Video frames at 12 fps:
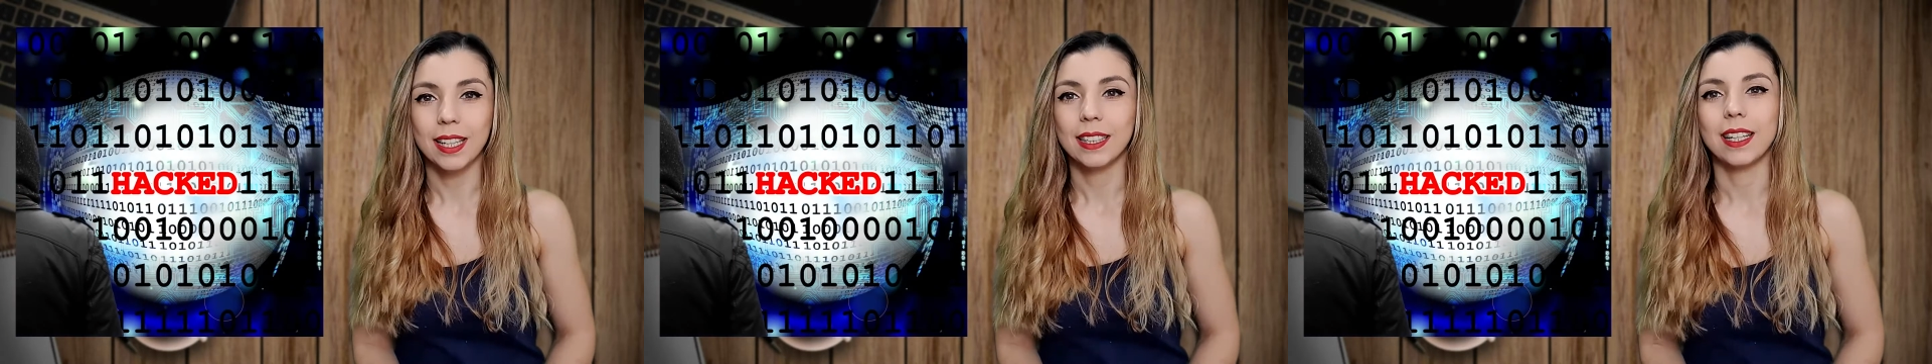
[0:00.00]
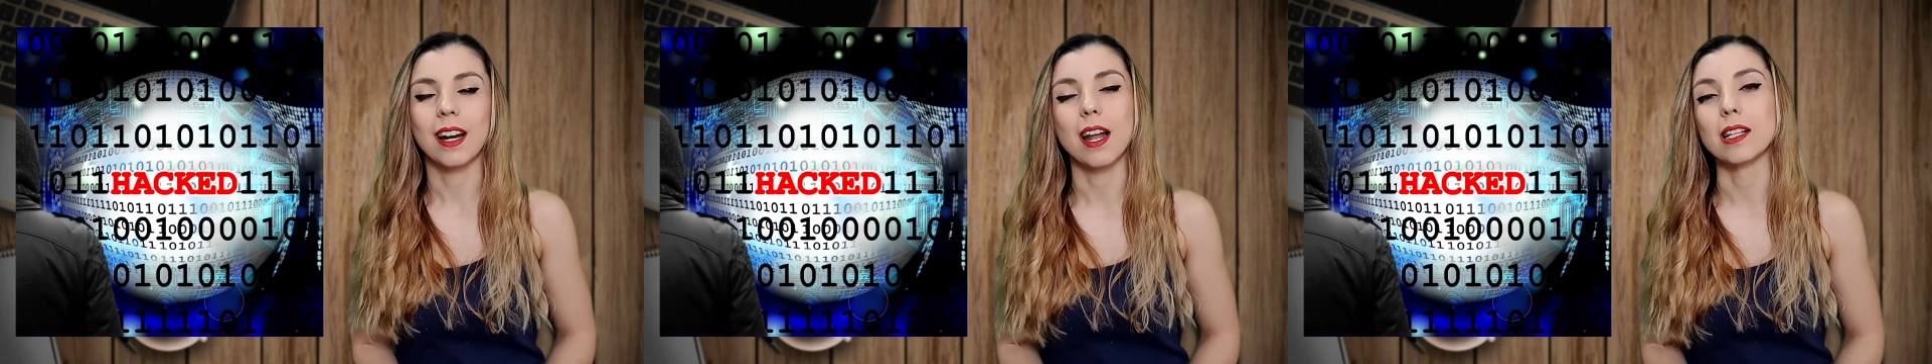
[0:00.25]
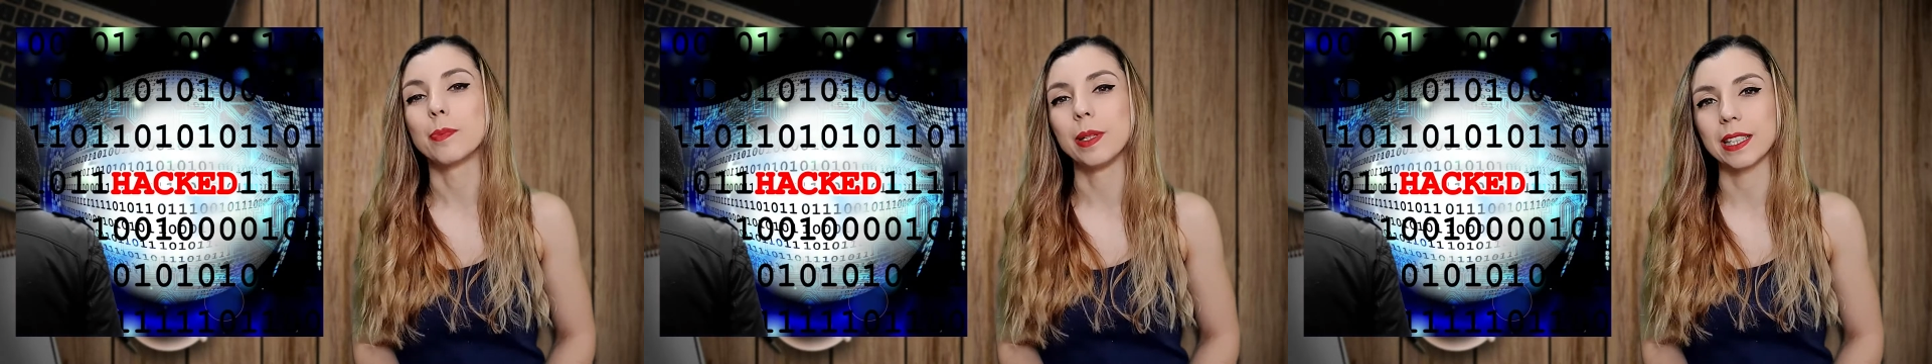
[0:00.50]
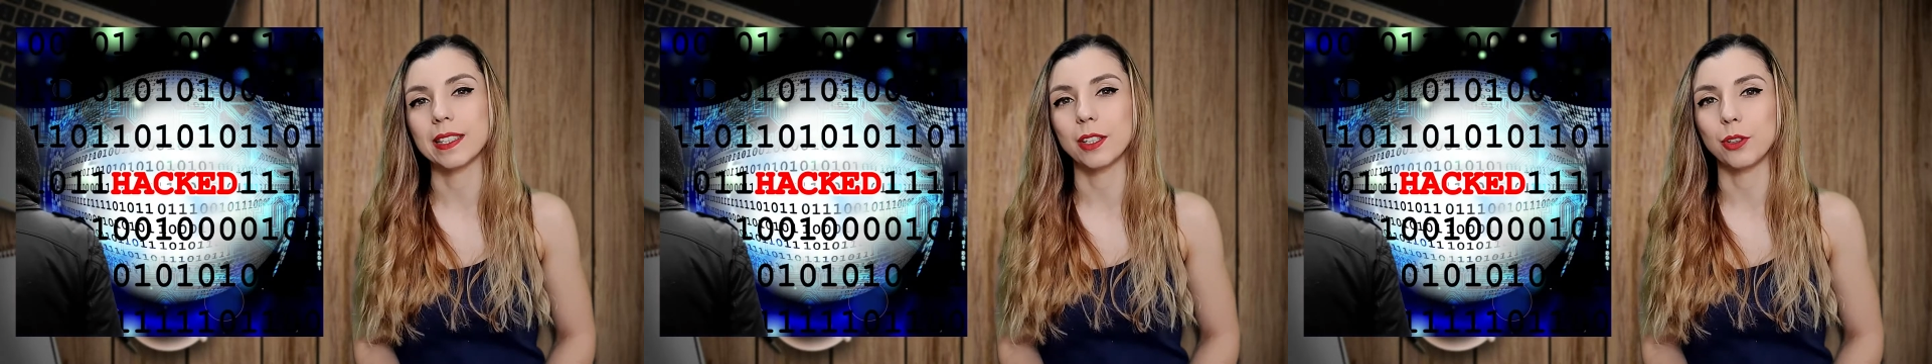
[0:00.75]
There has
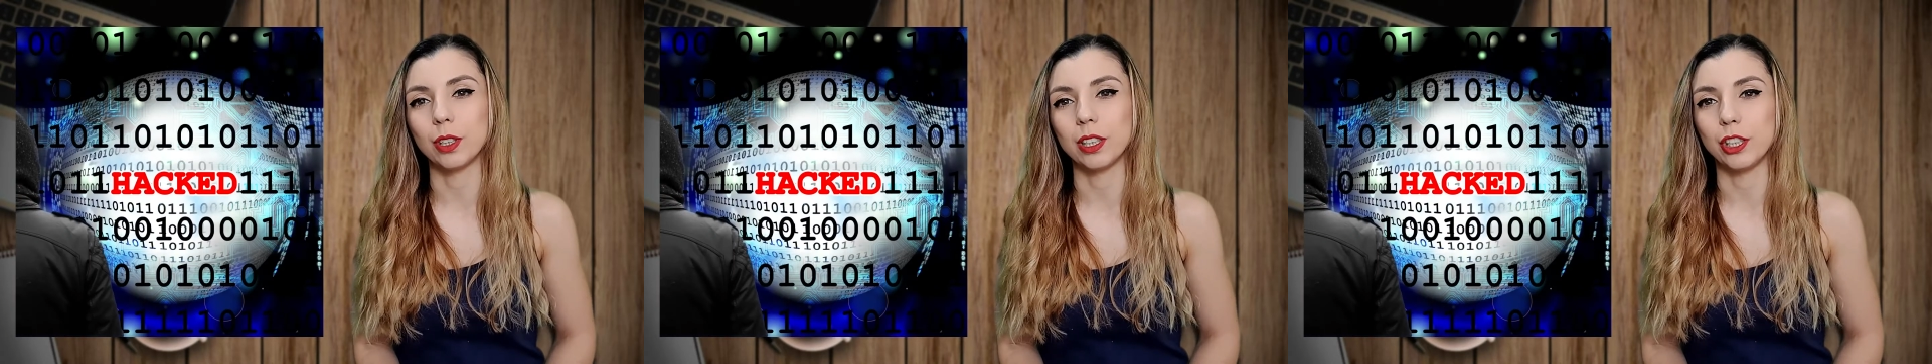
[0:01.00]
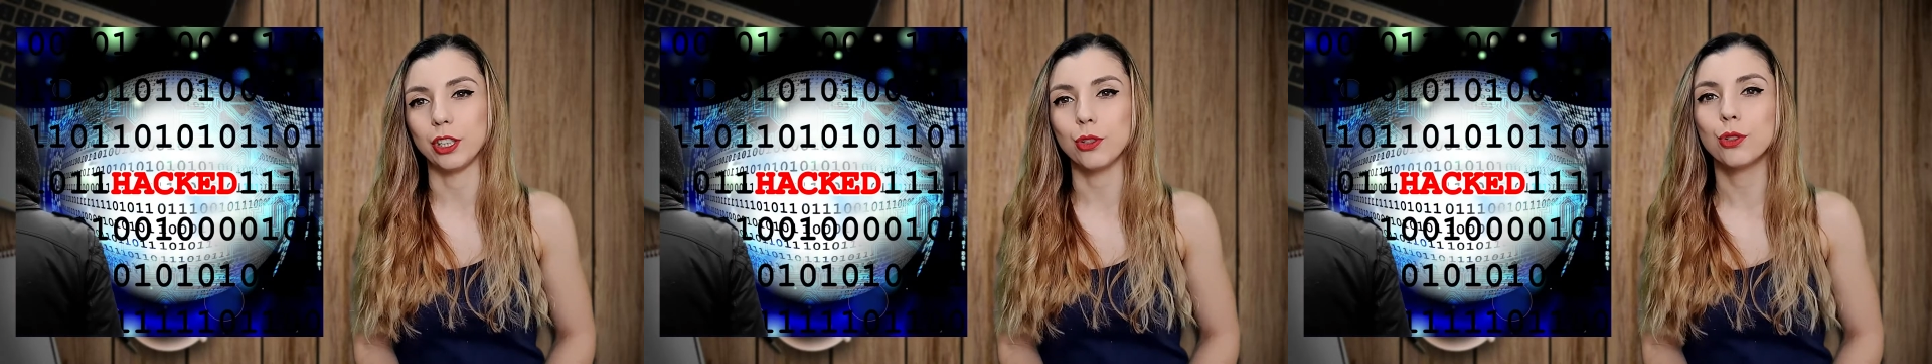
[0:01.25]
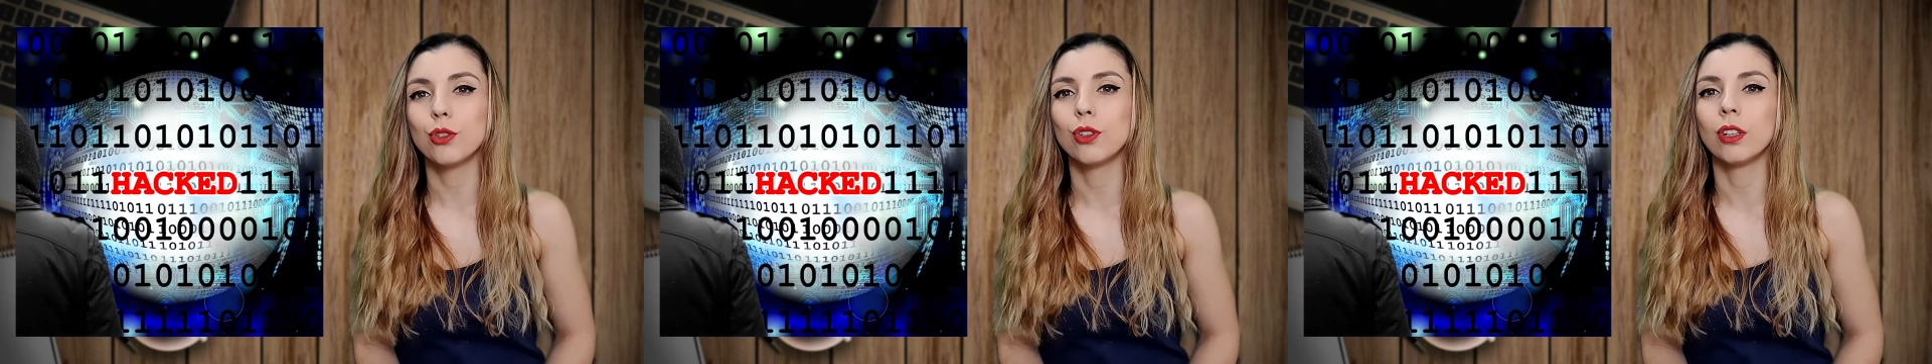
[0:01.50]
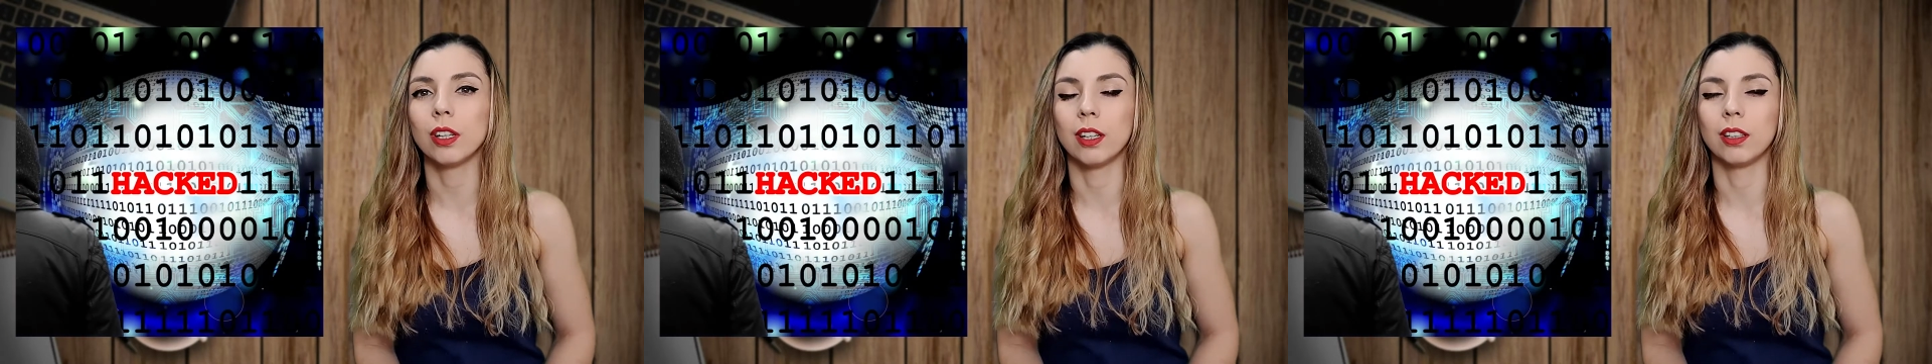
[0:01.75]
been a security issue
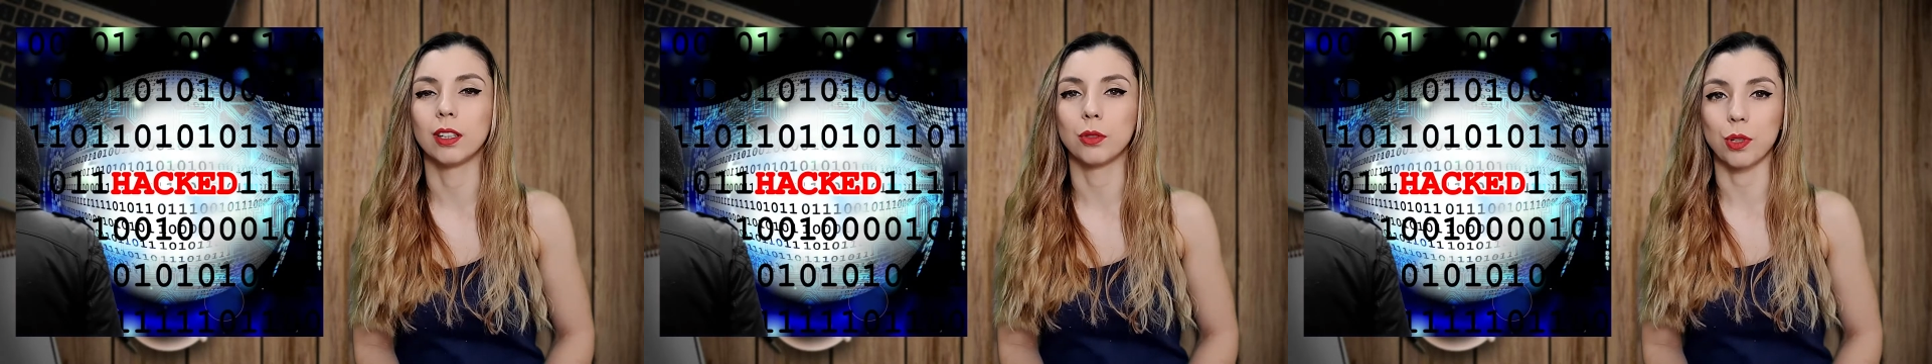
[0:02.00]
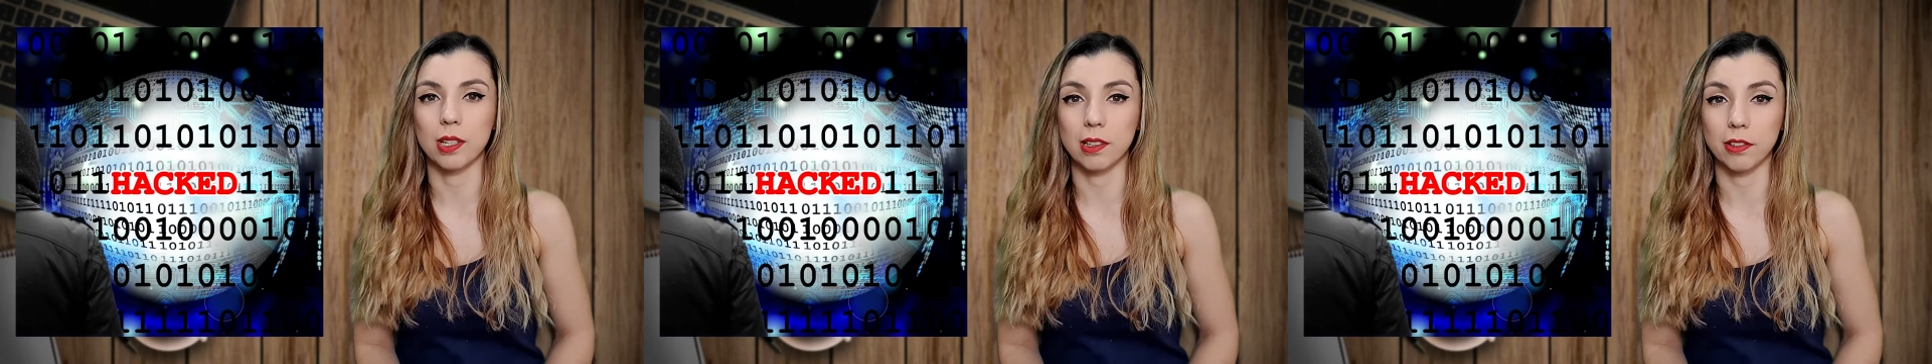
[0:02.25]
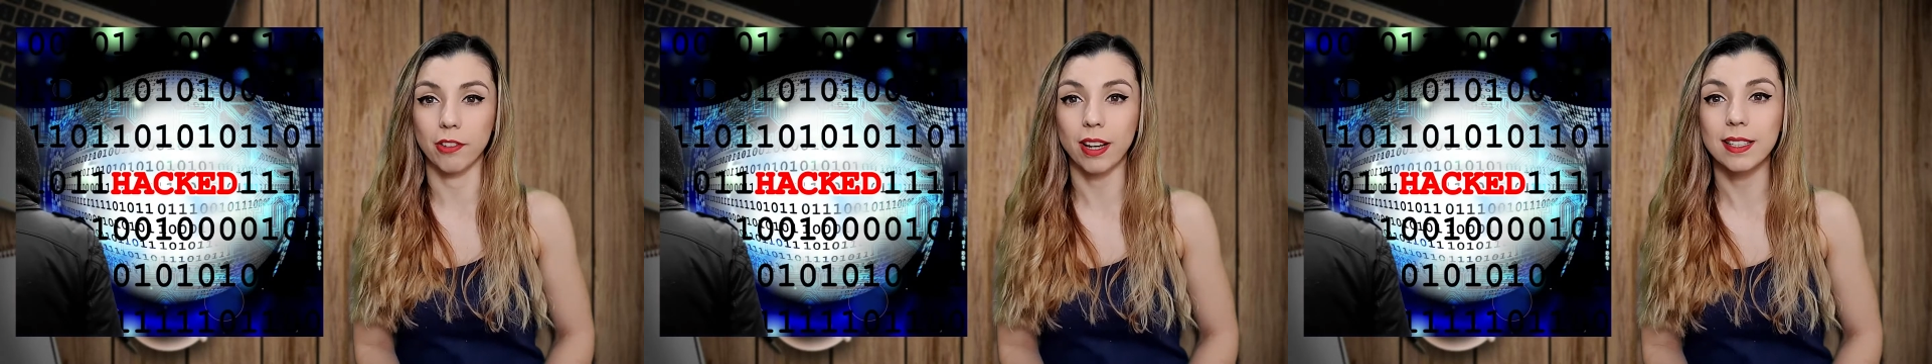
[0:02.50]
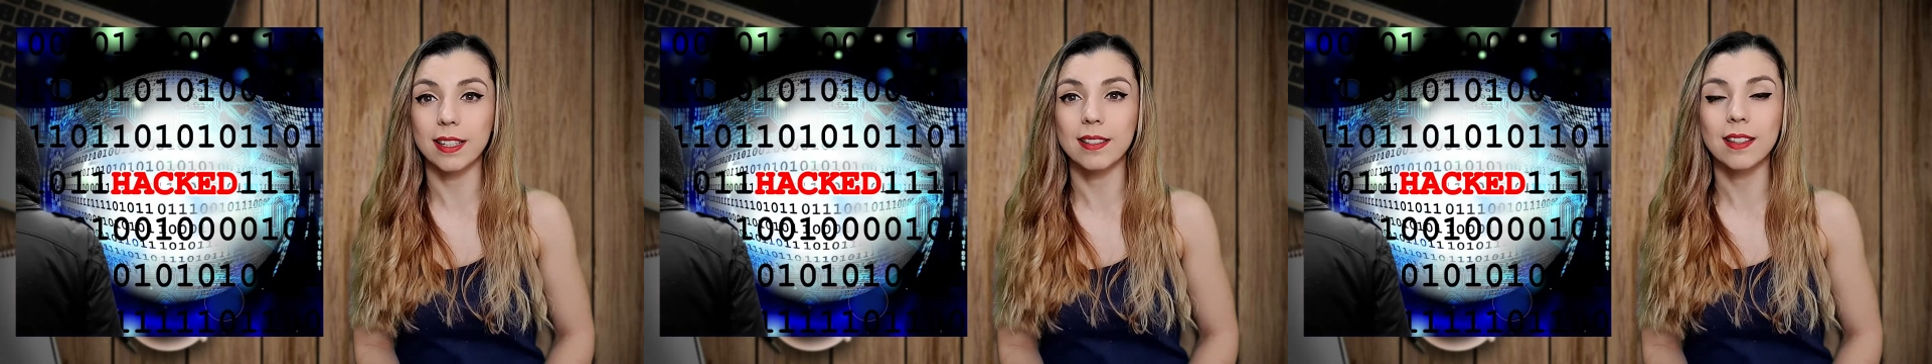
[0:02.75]
in the Trezor
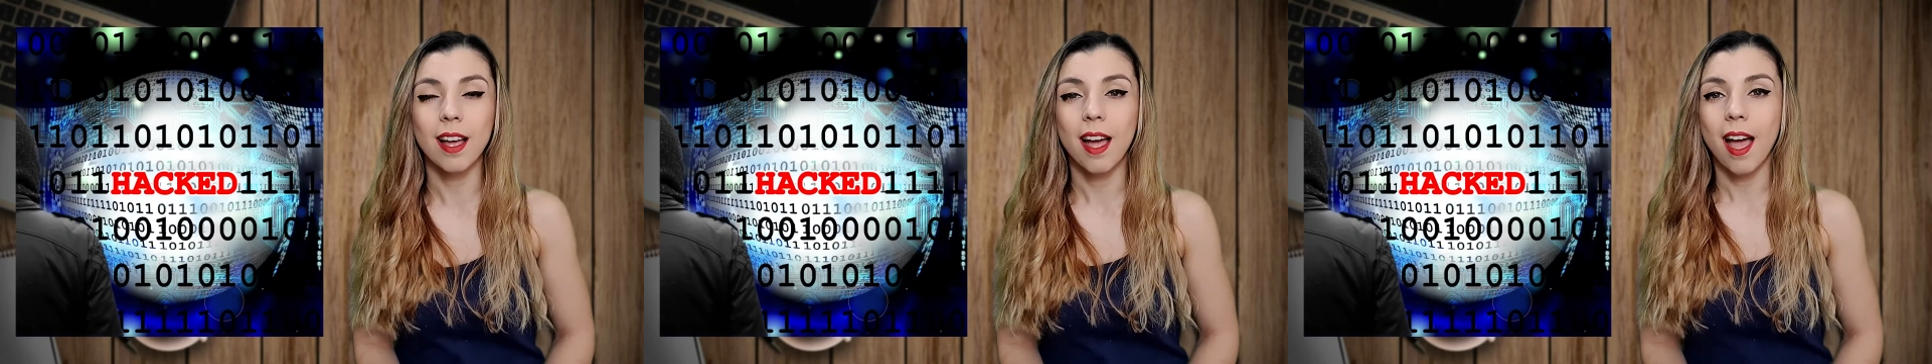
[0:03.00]
devices,